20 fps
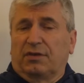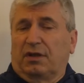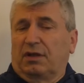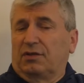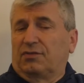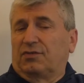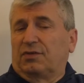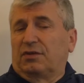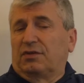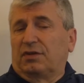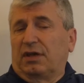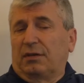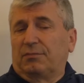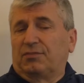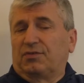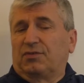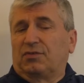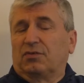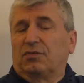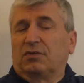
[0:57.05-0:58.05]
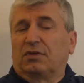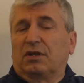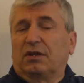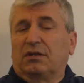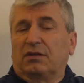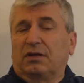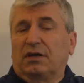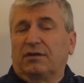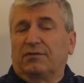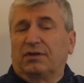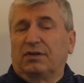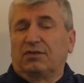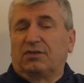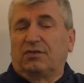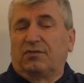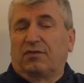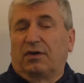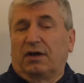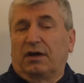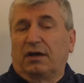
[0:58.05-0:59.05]
in its attempts to
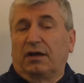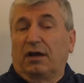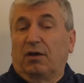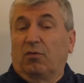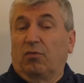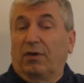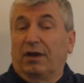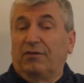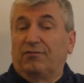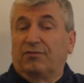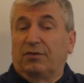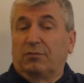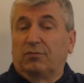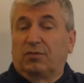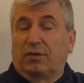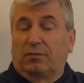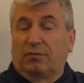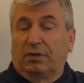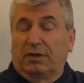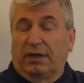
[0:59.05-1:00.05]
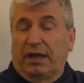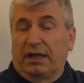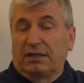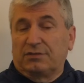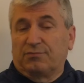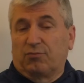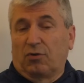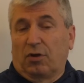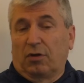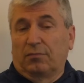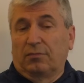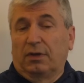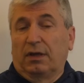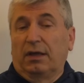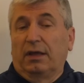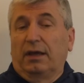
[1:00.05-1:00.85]
diversify away from Gazprom